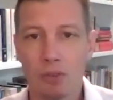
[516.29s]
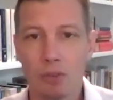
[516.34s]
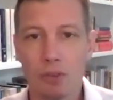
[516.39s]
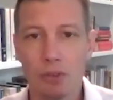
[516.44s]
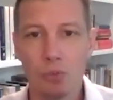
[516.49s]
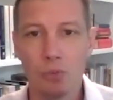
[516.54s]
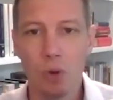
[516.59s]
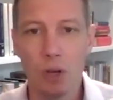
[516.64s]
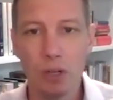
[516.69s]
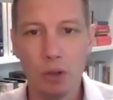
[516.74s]

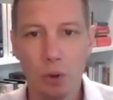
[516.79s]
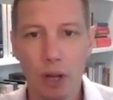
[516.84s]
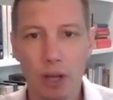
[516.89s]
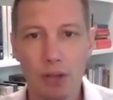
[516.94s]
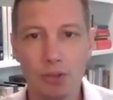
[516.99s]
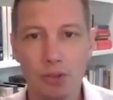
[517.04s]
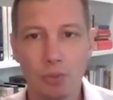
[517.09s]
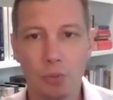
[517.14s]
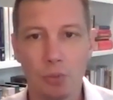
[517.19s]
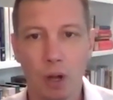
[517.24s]
just one
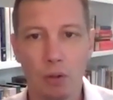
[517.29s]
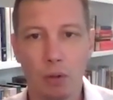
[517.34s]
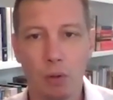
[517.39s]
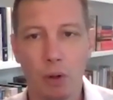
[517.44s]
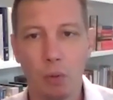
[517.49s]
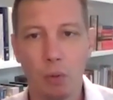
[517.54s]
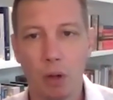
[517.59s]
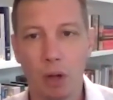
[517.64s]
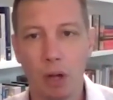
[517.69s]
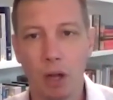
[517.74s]
question,
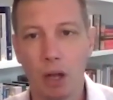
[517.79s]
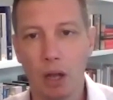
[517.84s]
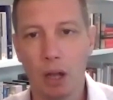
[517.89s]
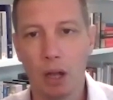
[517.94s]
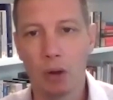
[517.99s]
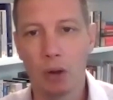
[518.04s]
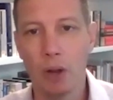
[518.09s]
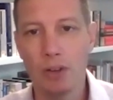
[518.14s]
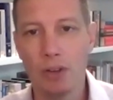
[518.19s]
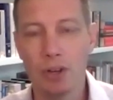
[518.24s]

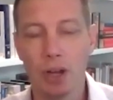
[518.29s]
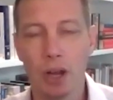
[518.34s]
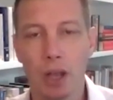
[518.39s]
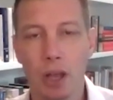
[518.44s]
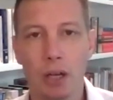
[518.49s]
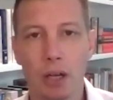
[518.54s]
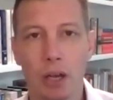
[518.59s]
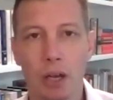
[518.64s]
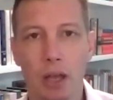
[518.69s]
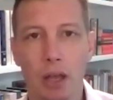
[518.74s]
a question
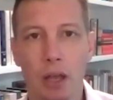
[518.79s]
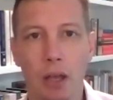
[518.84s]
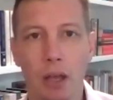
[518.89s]
on